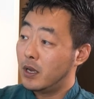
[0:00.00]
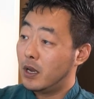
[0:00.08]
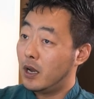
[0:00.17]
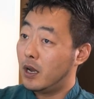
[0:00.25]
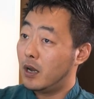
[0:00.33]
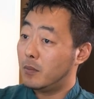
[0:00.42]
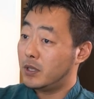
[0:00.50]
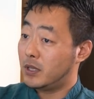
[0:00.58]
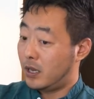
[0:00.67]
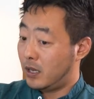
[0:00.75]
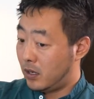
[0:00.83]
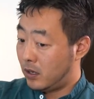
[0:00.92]
But
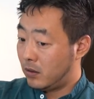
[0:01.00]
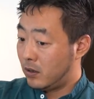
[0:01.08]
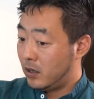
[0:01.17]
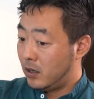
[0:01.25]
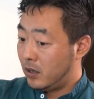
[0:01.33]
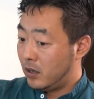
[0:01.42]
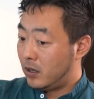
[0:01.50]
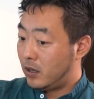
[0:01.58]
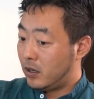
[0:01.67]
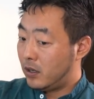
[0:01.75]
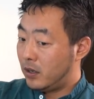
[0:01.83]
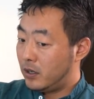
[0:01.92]
then
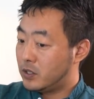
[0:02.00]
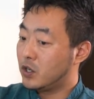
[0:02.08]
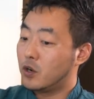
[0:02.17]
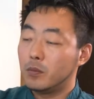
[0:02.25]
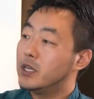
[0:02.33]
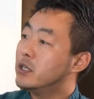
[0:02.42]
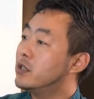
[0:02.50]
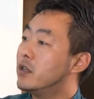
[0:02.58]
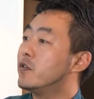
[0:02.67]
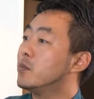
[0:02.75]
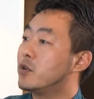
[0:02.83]
it's a completely different